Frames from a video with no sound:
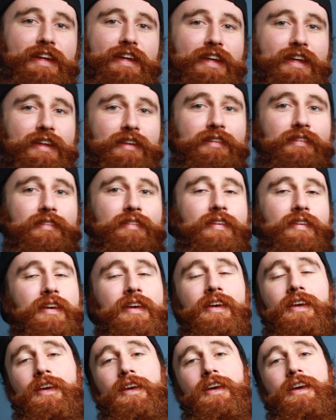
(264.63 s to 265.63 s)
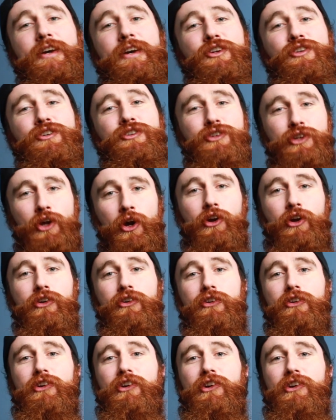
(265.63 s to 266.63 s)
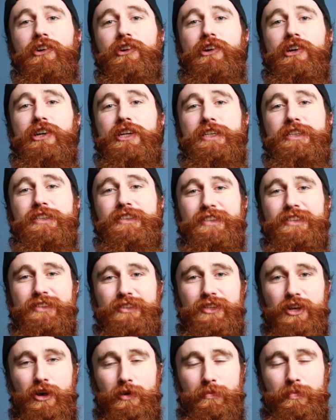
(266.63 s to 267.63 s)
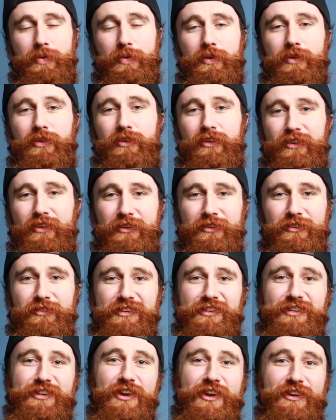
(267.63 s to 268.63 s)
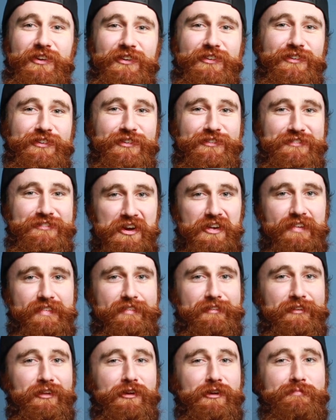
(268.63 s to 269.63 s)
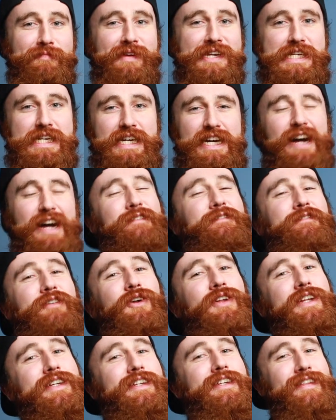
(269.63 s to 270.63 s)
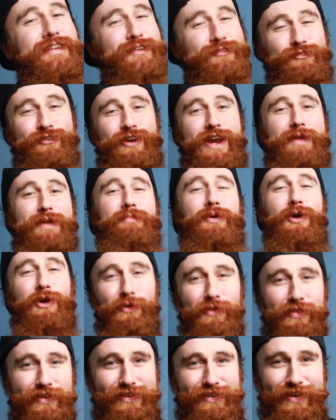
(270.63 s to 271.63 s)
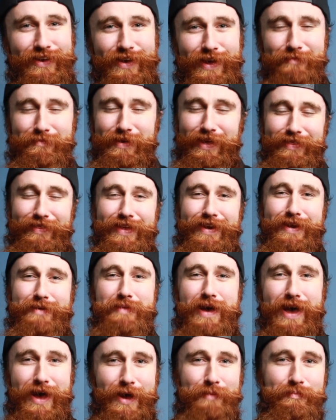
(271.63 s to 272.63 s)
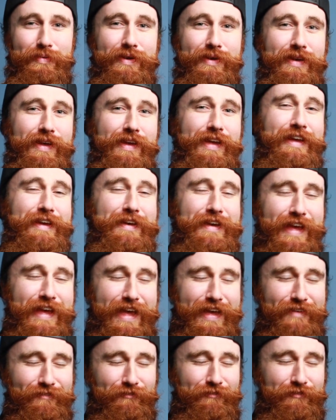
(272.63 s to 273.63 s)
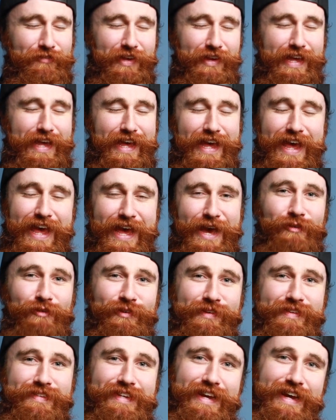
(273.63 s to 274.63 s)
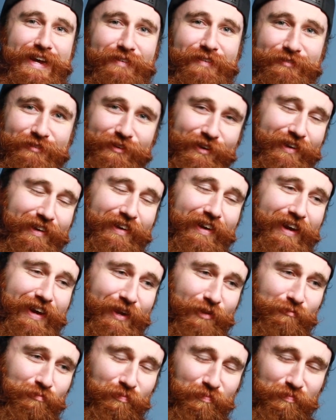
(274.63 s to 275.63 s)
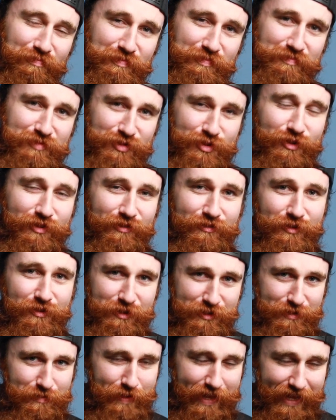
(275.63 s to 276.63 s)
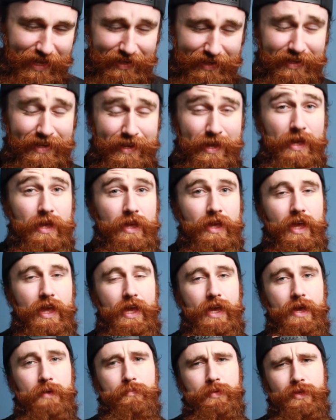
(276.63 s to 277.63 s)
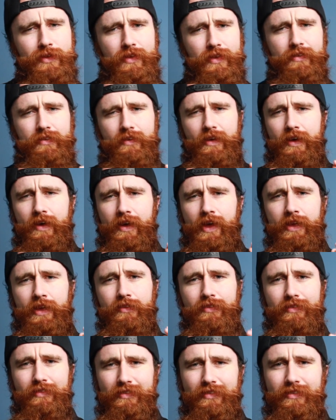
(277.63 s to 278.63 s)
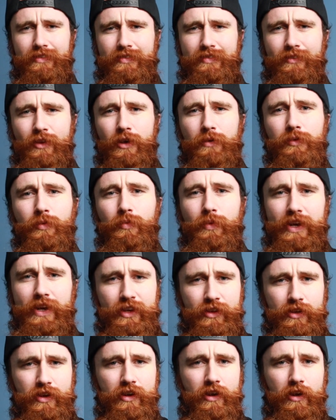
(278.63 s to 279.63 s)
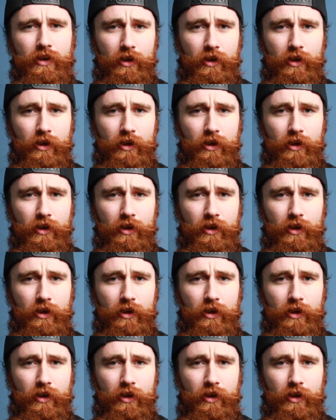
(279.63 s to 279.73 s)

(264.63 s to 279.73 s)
is don't stop. Do not stop. I fall into this trap all the time, and then I'm up for hours after I should have gone to bed because I stopped when I got